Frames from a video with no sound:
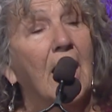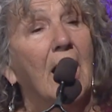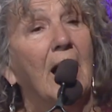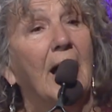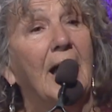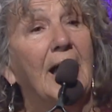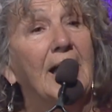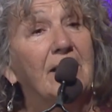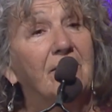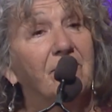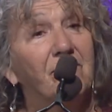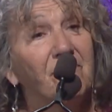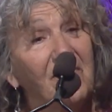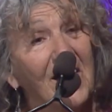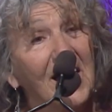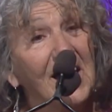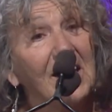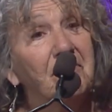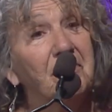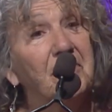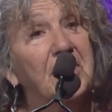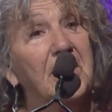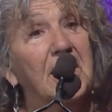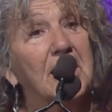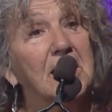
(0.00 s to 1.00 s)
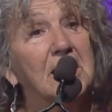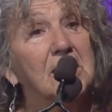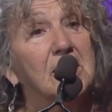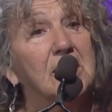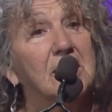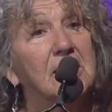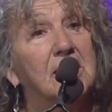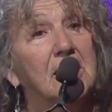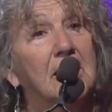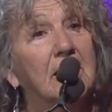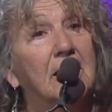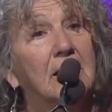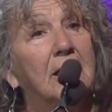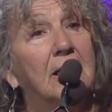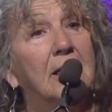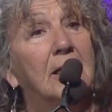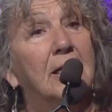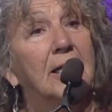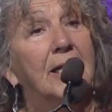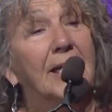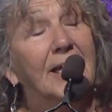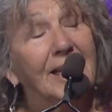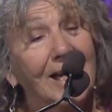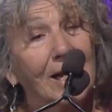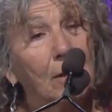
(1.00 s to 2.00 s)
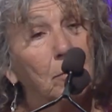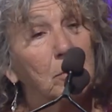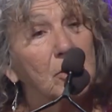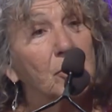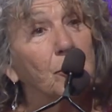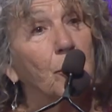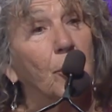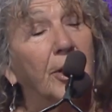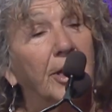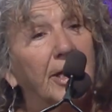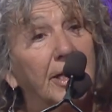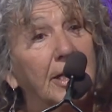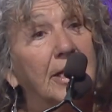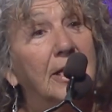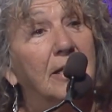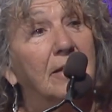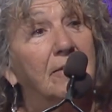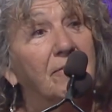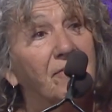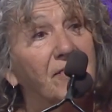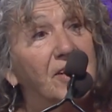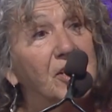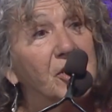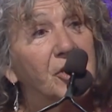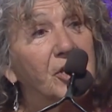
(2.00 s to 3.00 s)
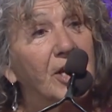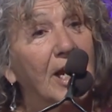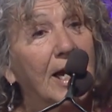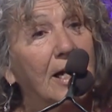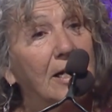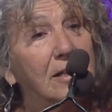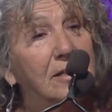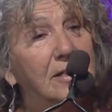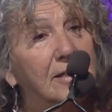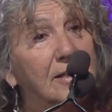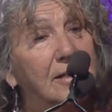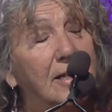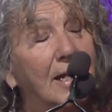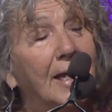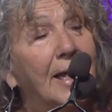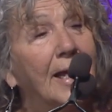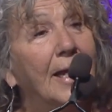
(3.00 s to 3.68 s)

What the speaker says: I had 5 kids, and I was working in a fish house.